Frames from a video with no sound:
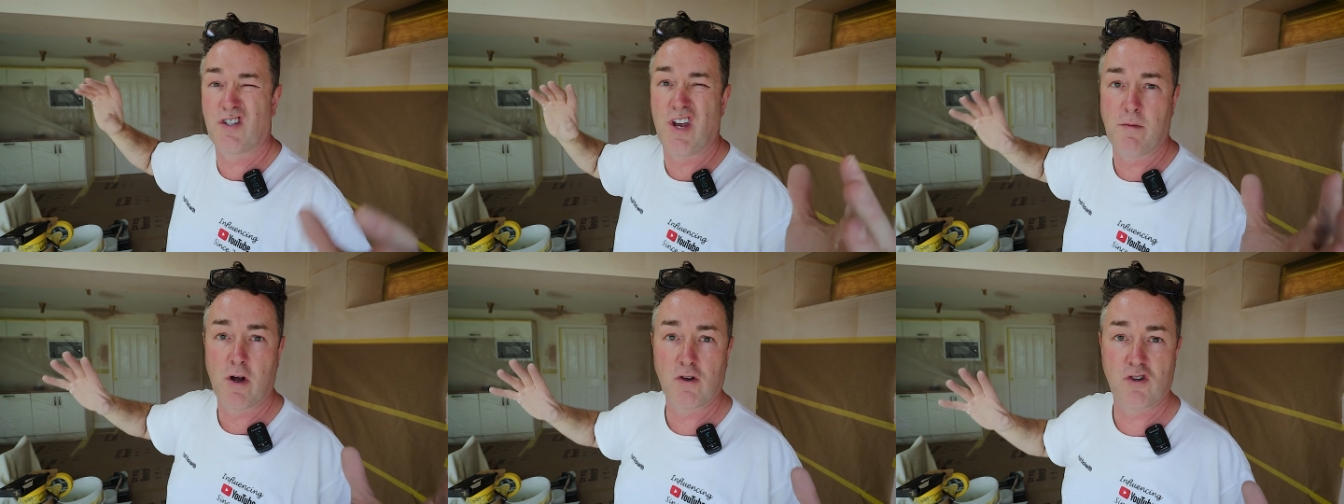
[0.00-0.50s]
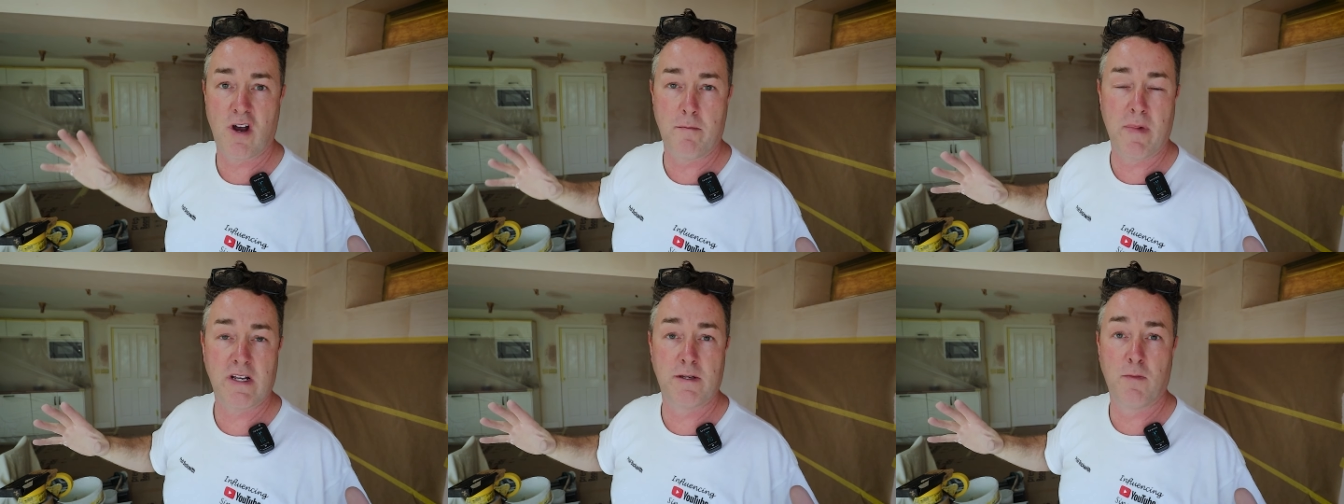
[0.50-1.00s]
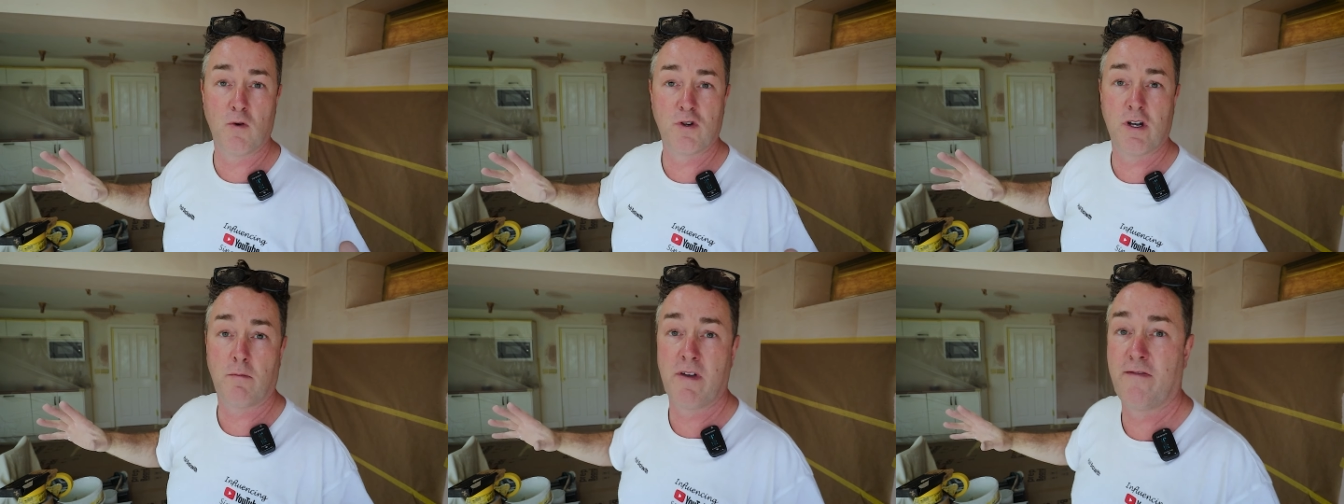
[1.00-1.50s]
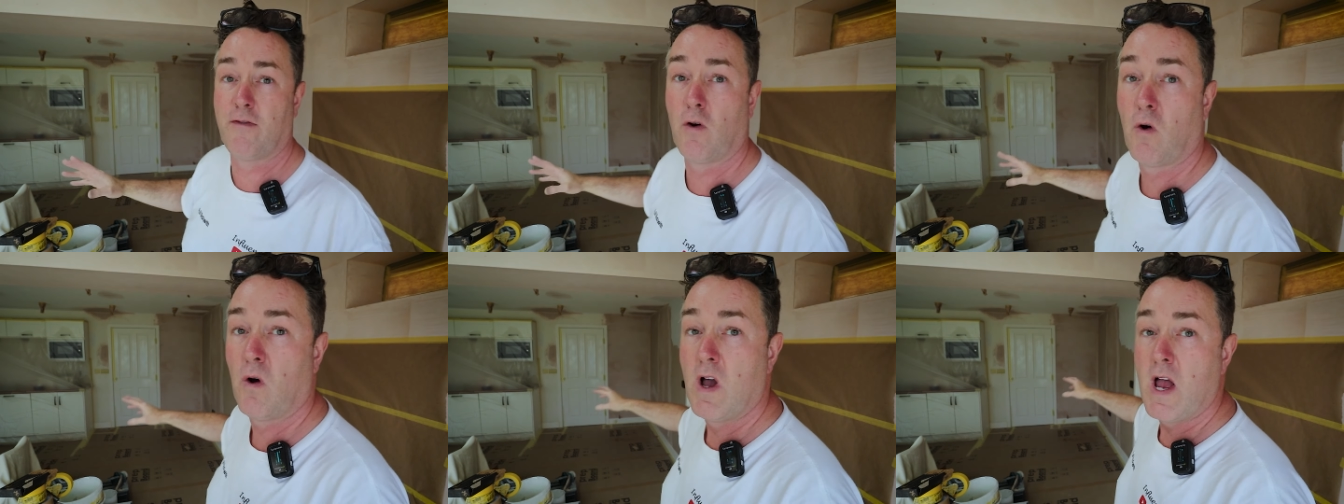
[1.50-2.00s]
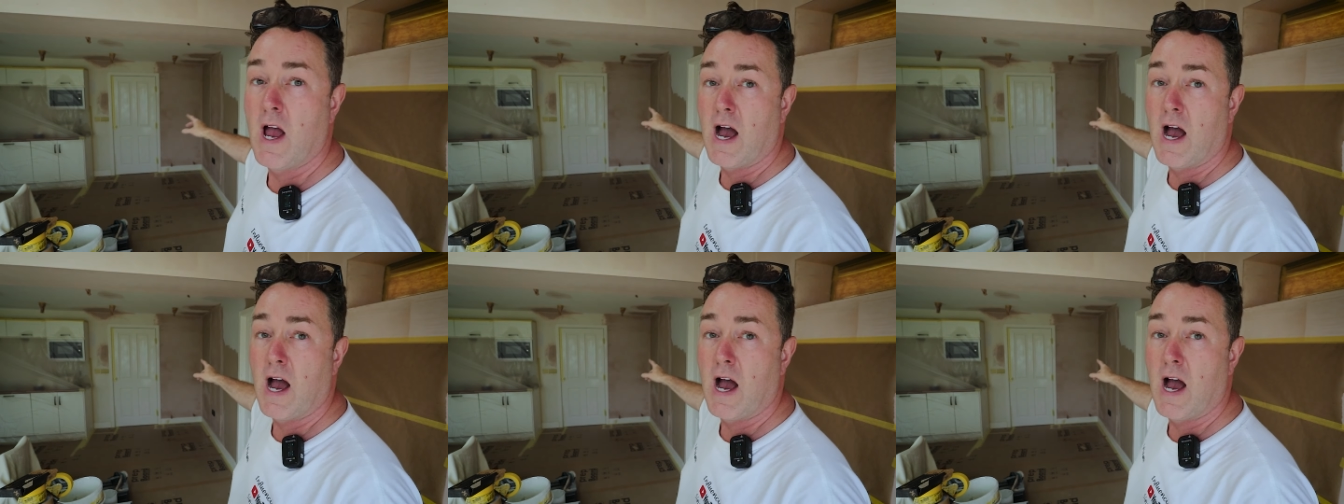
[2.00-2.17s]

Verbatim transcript: cheap contract matte emulsion on before,